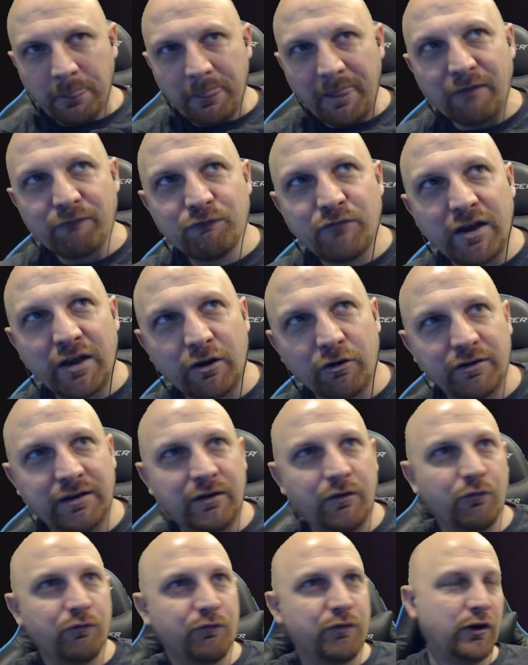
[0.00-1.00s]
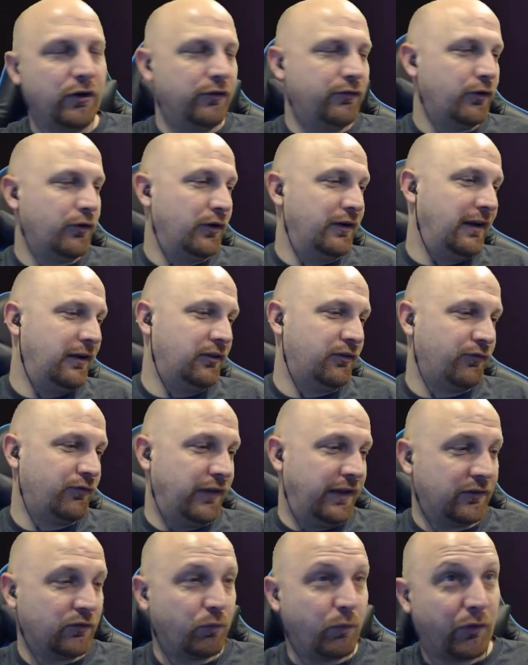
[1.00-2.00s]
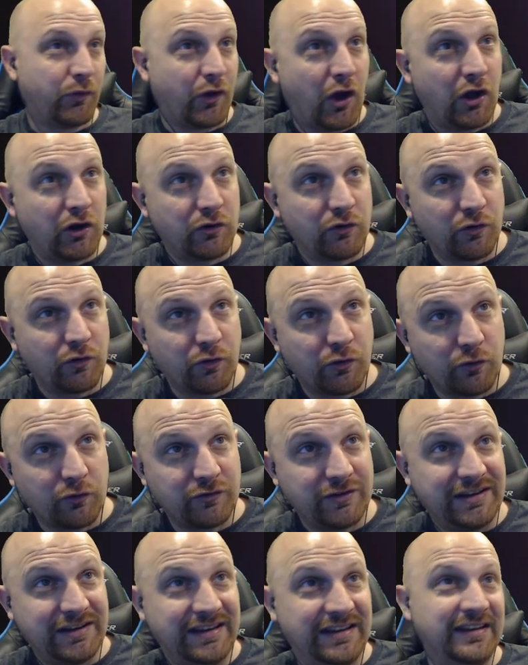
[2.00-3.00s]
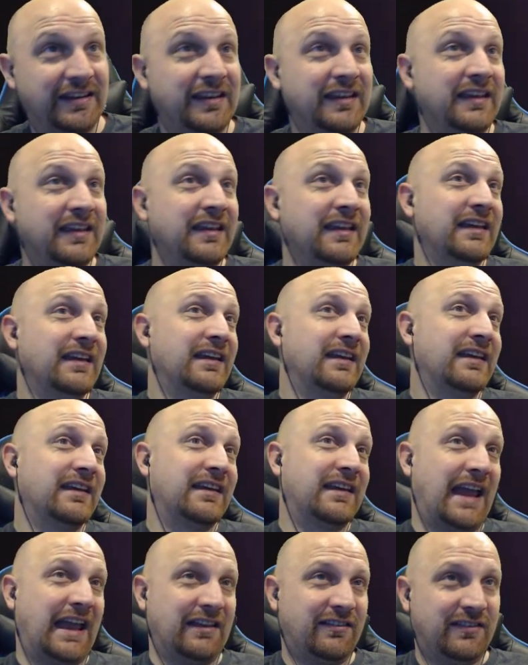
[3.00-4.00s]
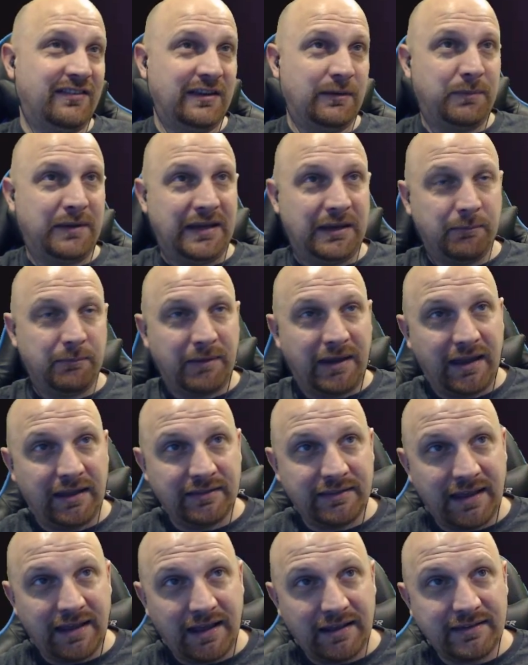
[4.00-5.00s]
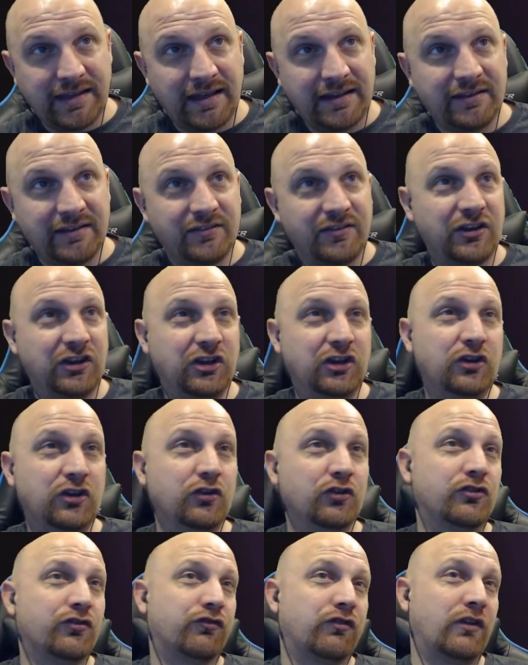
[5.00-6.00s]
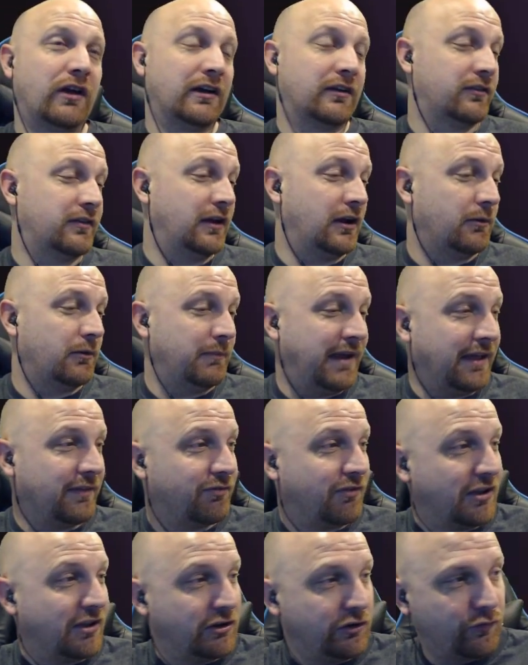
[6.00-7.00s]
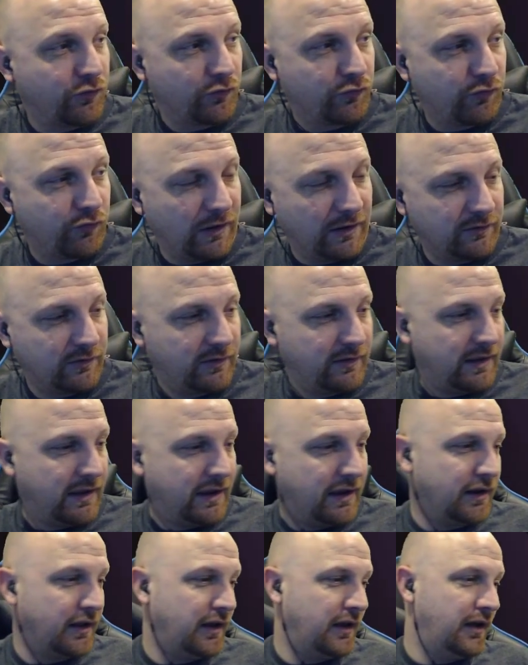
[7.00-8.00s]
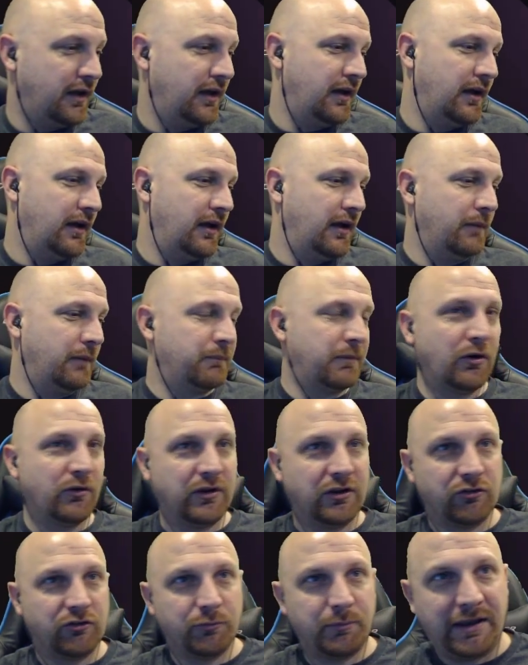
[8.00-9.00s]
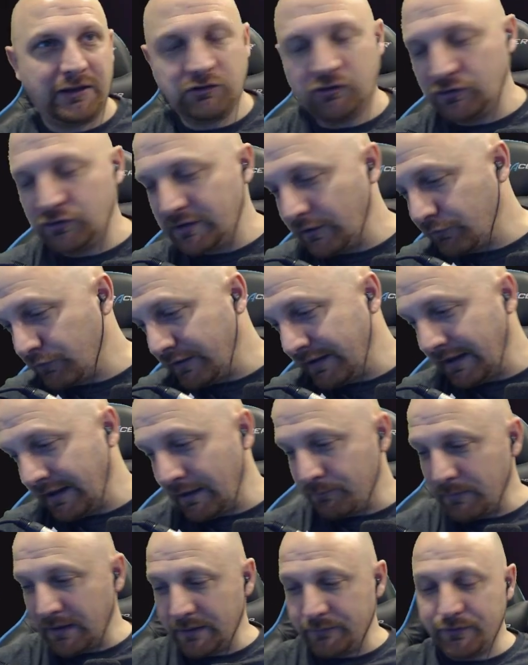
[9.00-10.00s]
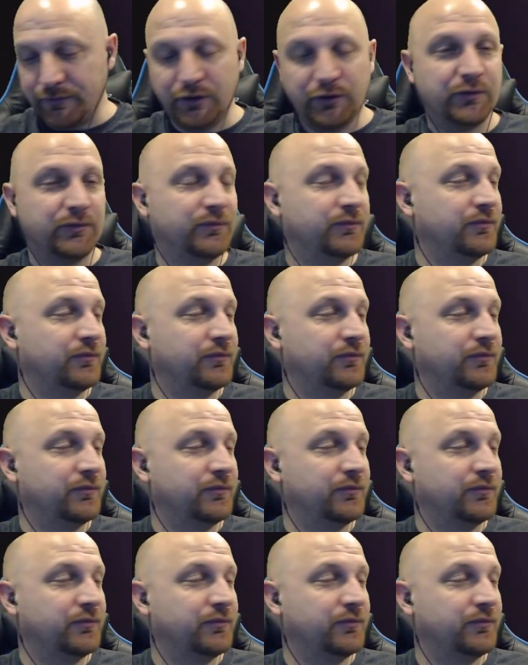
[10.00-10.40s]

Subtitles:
Very nice flex with 113 KCP, man. That is a huge flex there, man. Thank you for flexing that, Ponage, man. You definitely have my vote.